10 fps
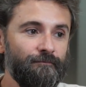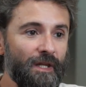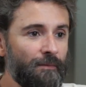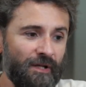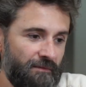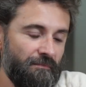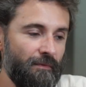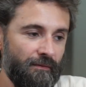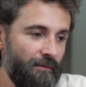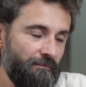but
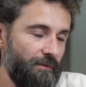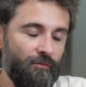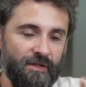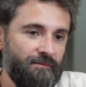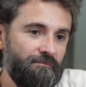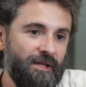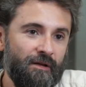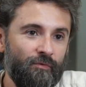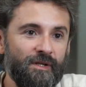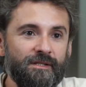
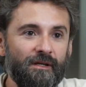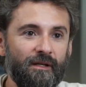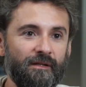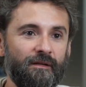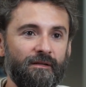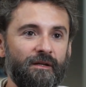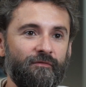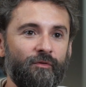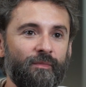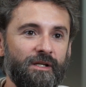that was the
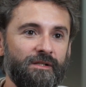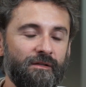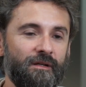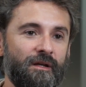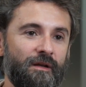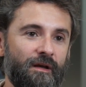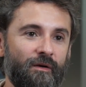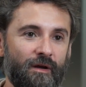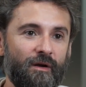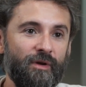information
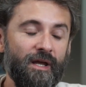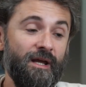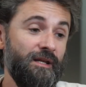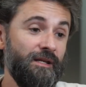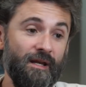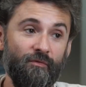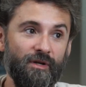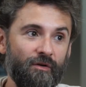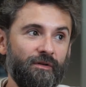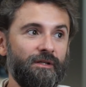we had, and now we
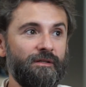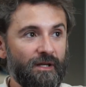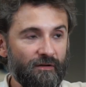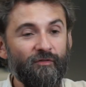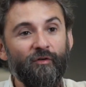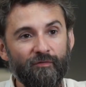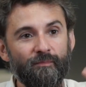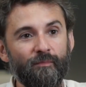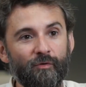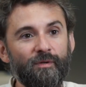know that they evolved
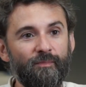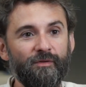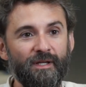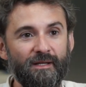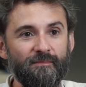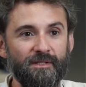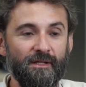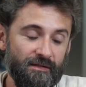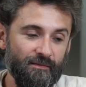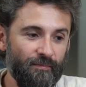multiple times.
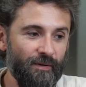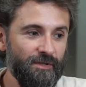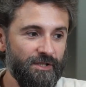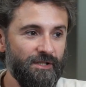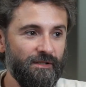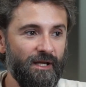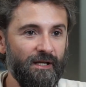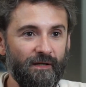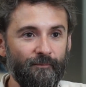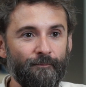That's some published
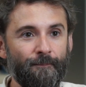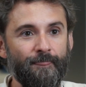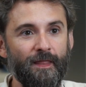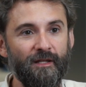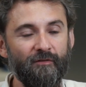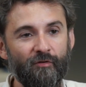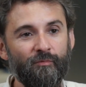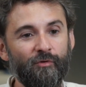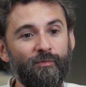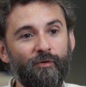data. They
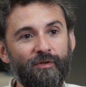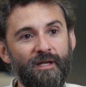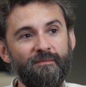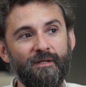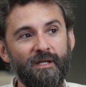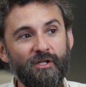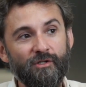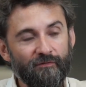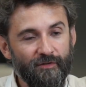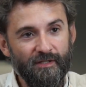evolved multiple times, and
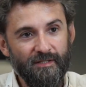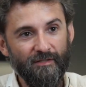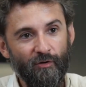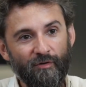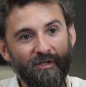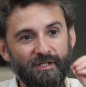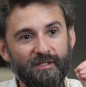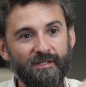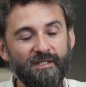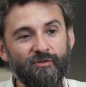each of these
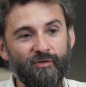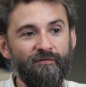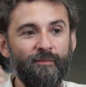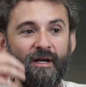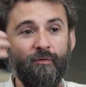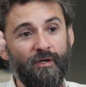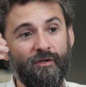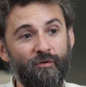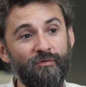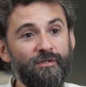origins is driven by one
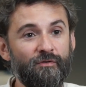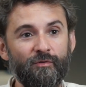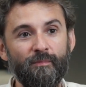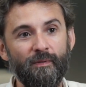host group.